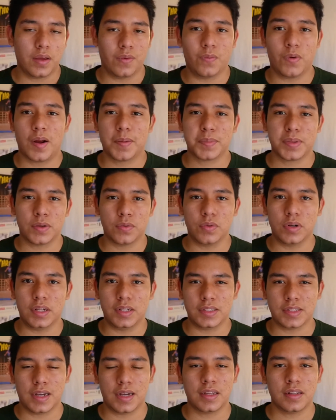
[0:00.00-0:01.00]
wrapped it really
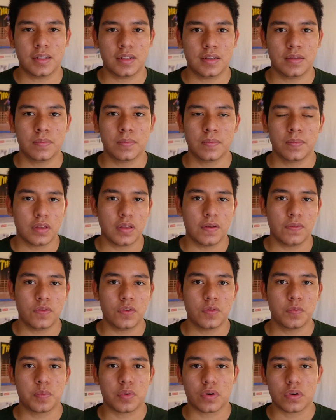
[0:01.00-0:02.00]
tightly. If
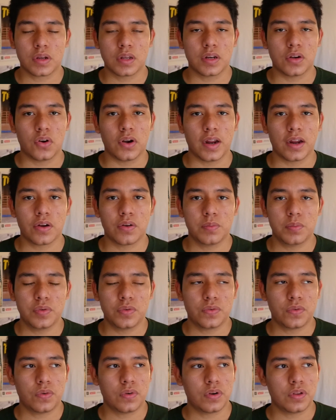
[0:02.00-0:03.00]
you've broken your ankle
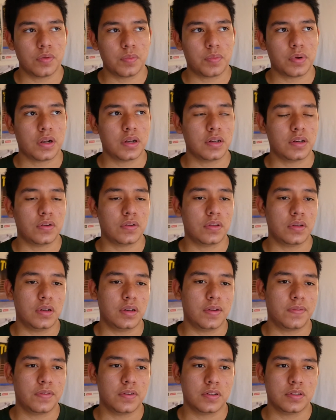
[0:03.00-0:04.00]
before, you probably know the
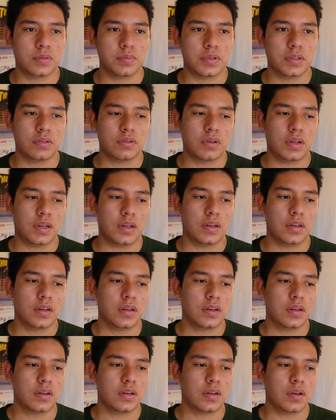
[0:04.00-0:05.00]
difference between
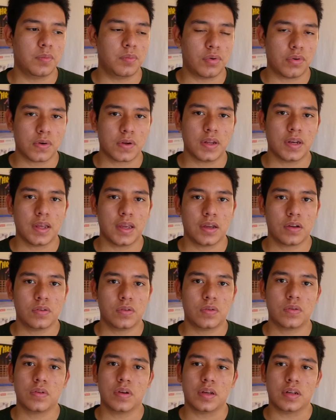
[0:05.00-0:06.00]
a broken
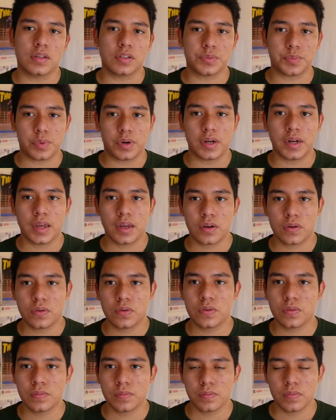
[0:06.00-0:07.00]
ankle and a sprained
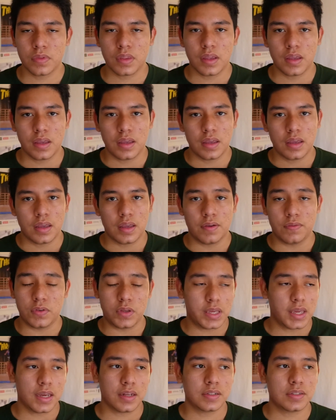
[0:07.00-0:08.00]
ankle. If you
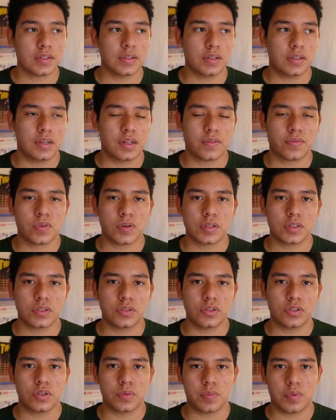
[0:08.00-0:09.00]
can't tell the difference, you
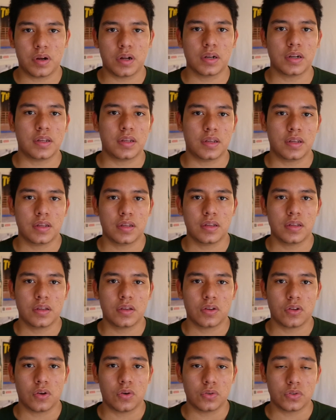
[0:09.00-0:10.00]
should probably
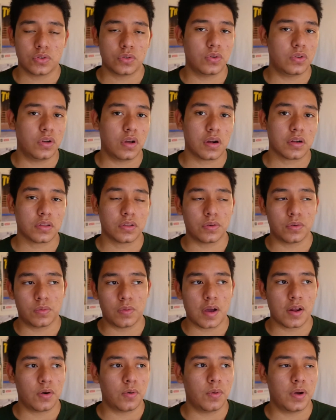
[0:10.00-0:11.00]
go to a doctor
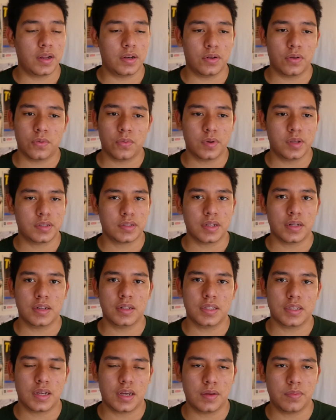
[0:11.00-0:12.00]
right away. Don't waste any
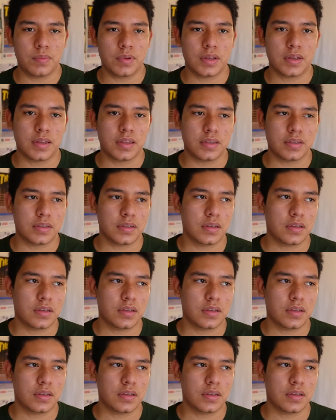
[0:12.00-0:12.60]
time because